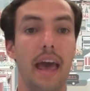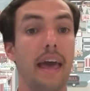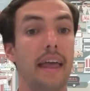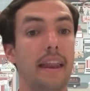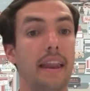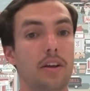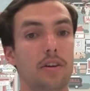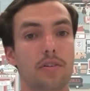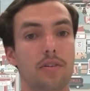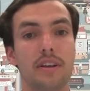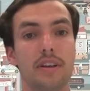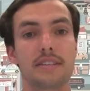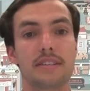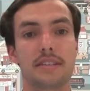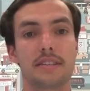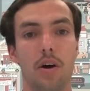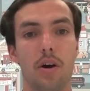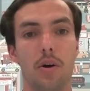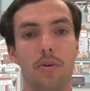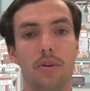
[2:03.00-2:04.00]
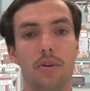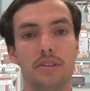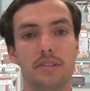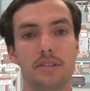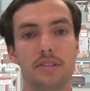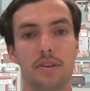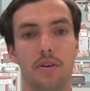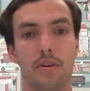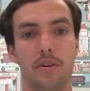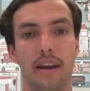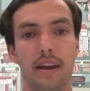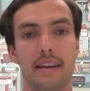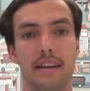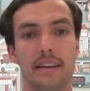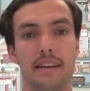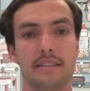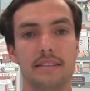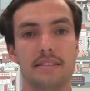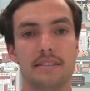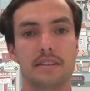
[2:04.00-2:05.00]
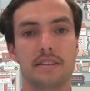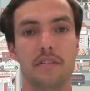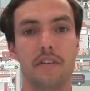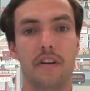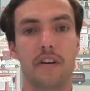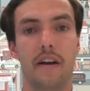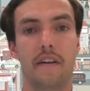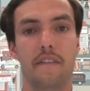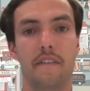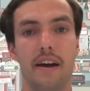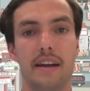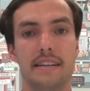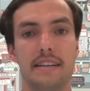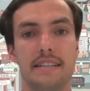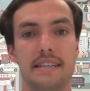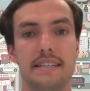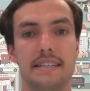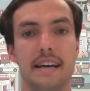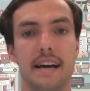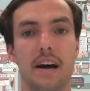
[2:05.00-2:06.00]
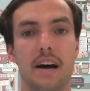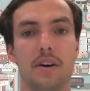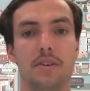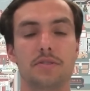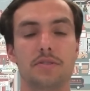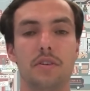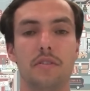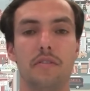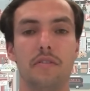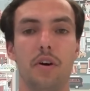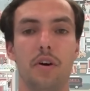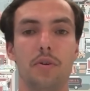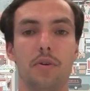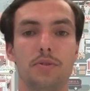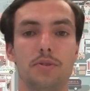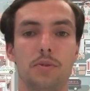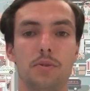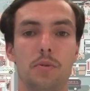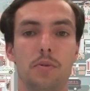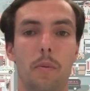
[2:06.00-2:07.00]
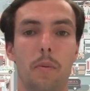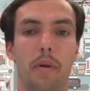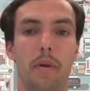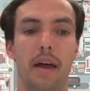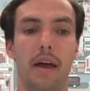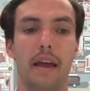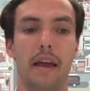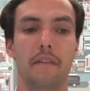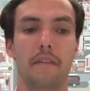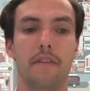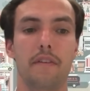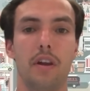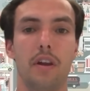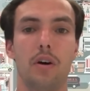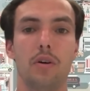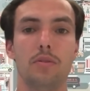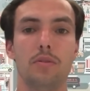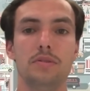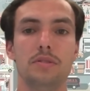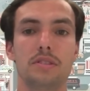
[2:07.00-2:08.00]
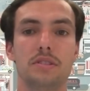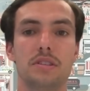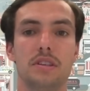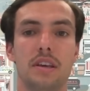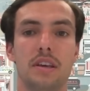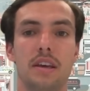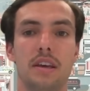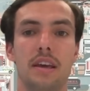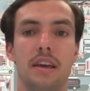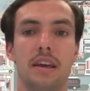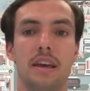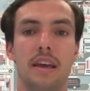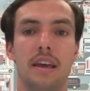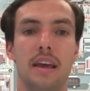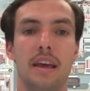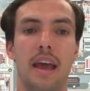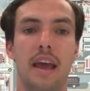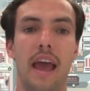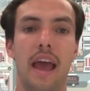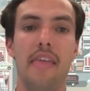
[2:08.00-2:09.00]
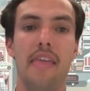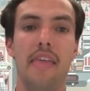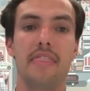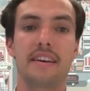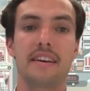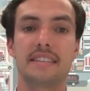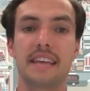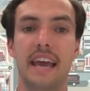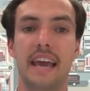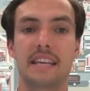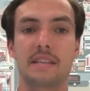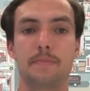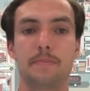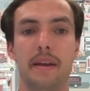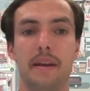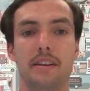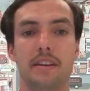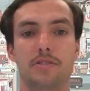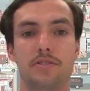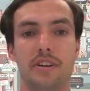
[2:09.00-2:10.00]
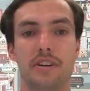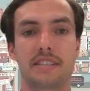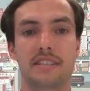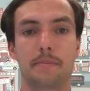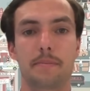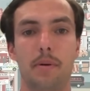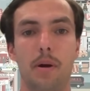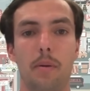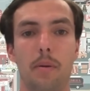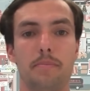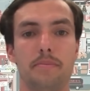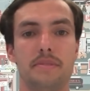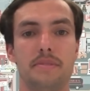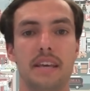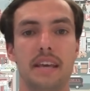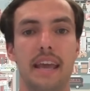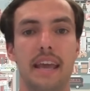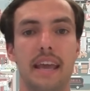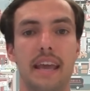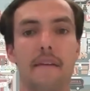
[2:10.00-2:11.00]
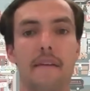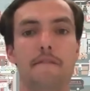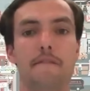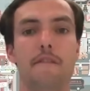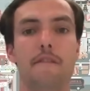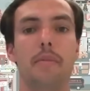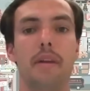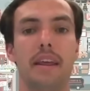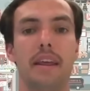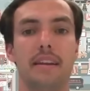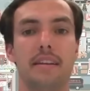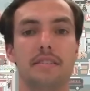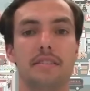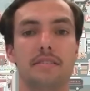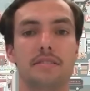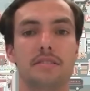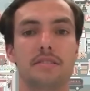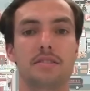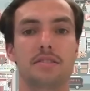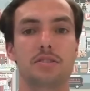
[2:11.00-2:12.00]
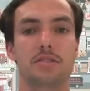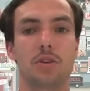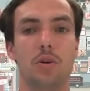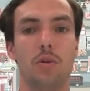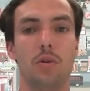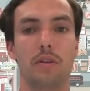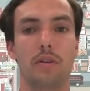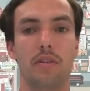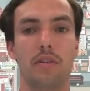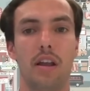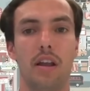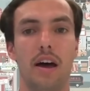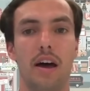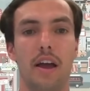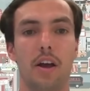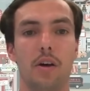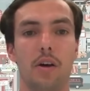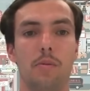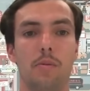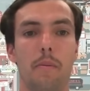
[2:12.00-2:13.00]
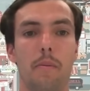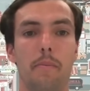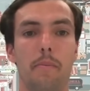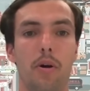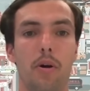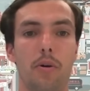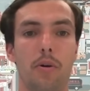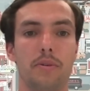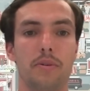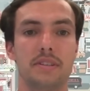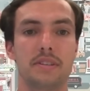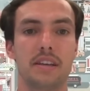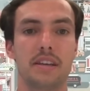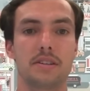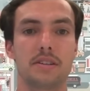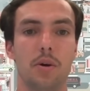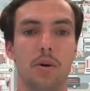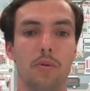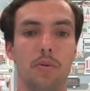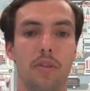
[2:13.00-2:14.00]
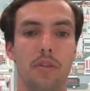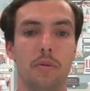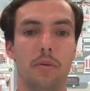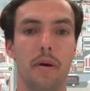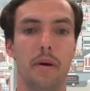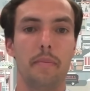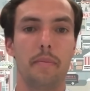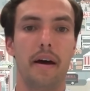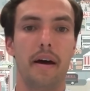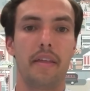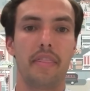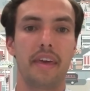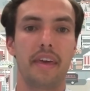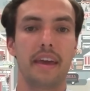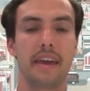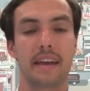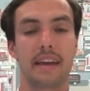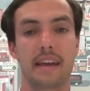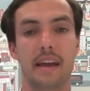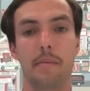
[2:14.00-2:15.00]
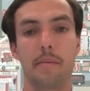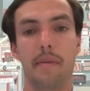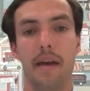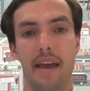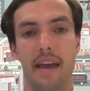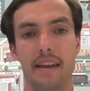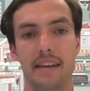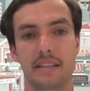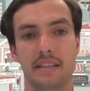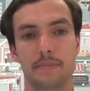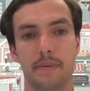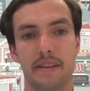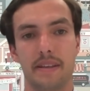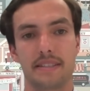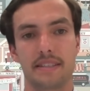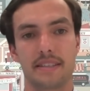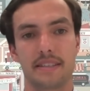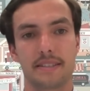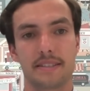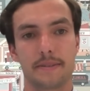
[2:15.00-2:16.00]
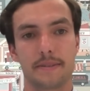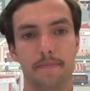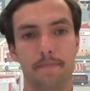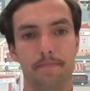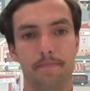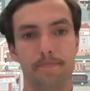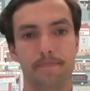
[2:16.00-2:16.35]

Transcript: an increased onus on lenders to verify details of those who are applying for loans. And this aspect addressed the problems that came from lenders solely relying on what borrowers had told them about their income and expenses.